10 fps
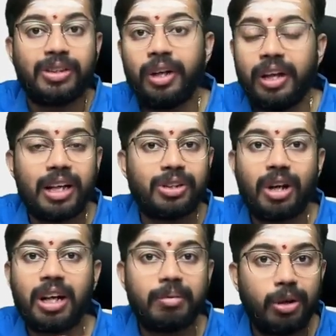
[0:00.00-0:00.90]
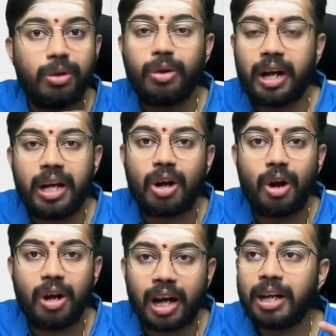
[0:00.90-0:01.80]
So it does not amount to rent
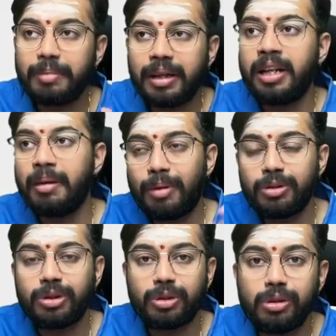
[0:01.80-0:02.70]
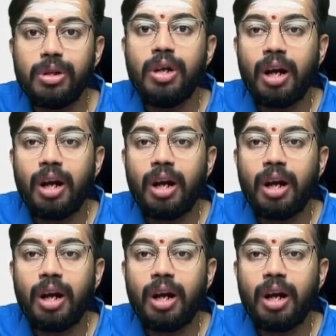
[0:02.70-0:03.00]
contract, but it amounts to